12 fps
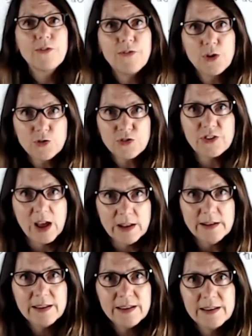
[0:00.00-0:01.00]
were first
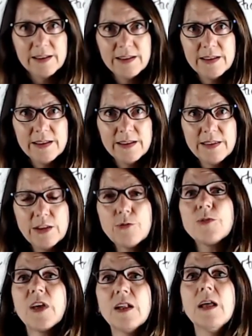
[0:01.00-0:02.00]
done, these
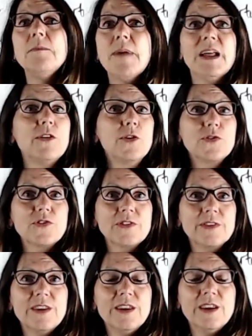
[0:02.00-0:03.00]
were done on
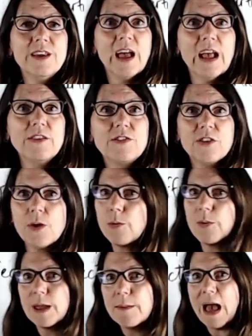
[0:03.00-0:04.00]
metals. And
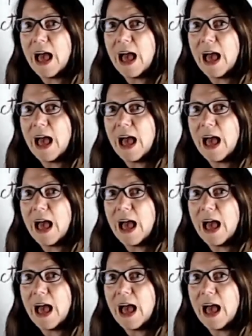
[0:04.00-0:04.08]
so we